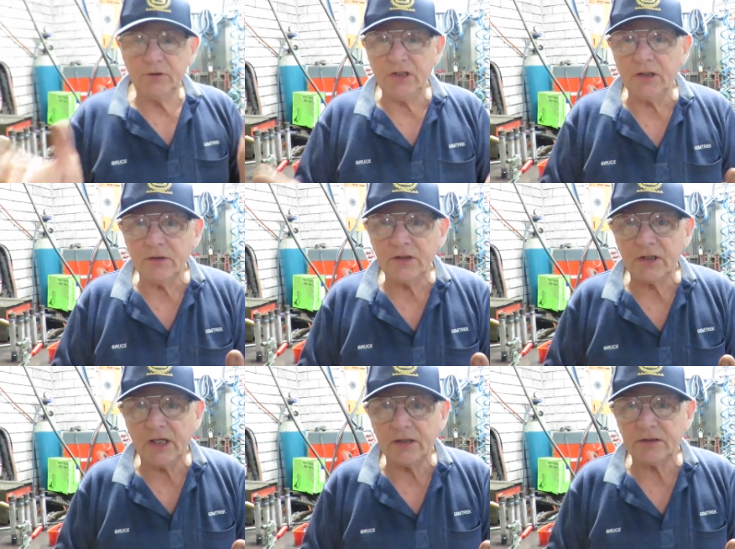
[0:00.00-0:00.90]
gear
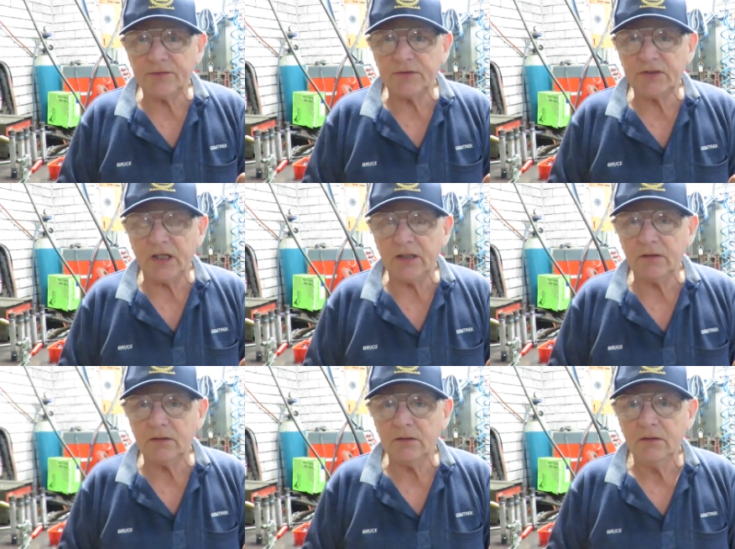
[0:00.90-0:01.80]
indicators for
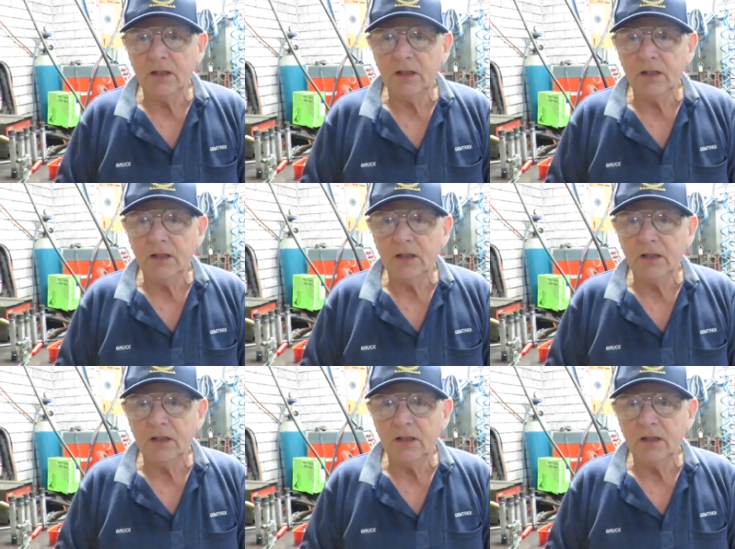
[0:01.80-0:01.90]
sale.